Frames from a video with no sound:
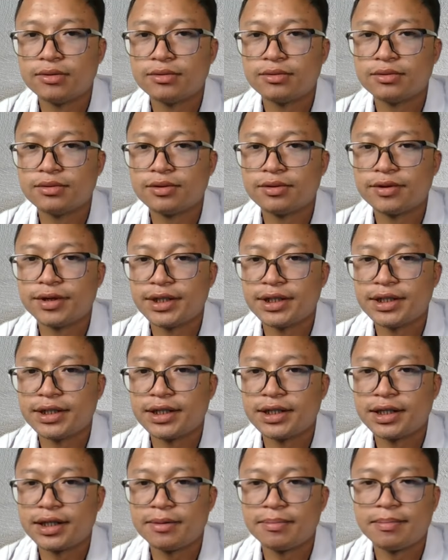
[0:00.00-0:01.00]

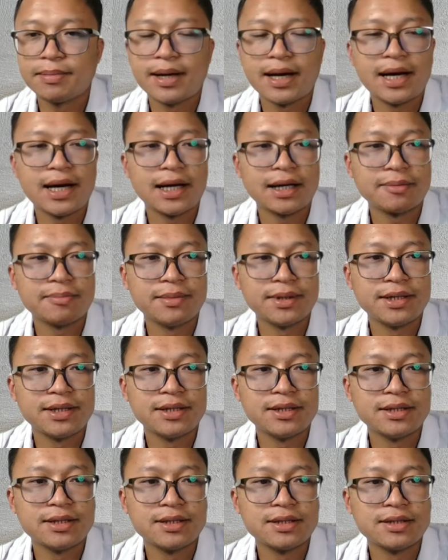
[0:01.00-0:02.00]
returning it back
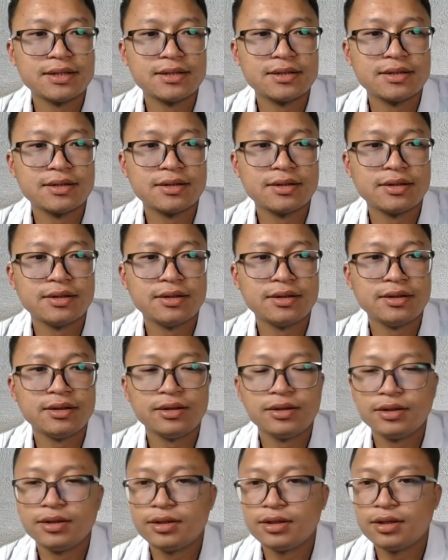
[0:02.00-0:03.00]
means
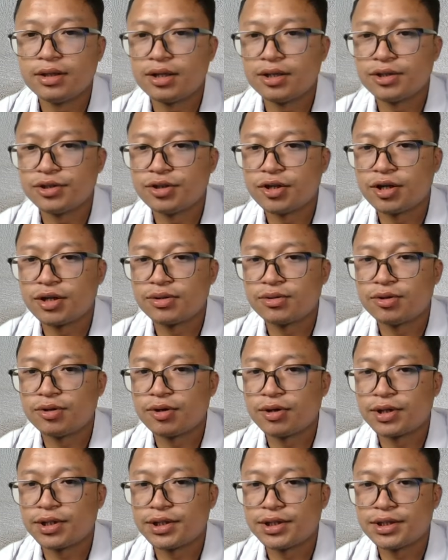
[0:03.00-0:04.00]
a short
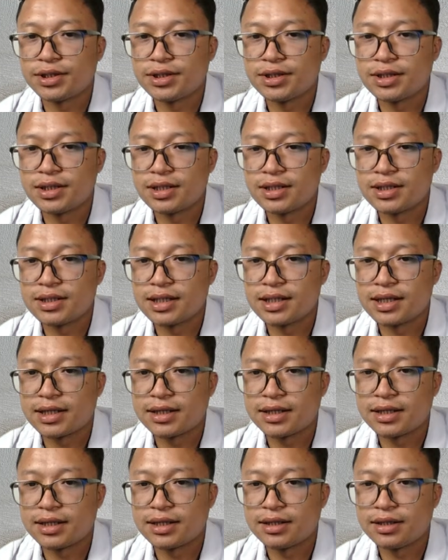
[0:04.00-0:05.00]
locations is at
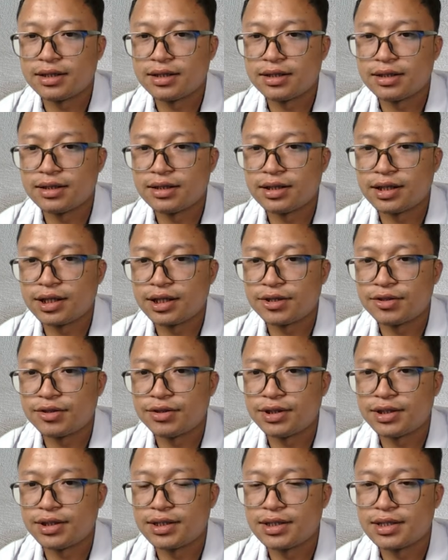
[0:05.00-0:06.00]
actually
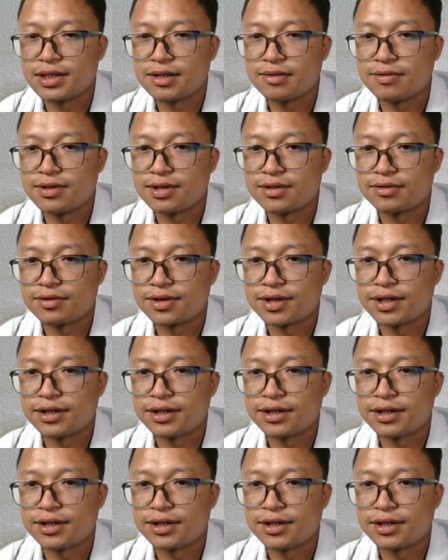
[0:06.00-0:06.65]
in this levels, right?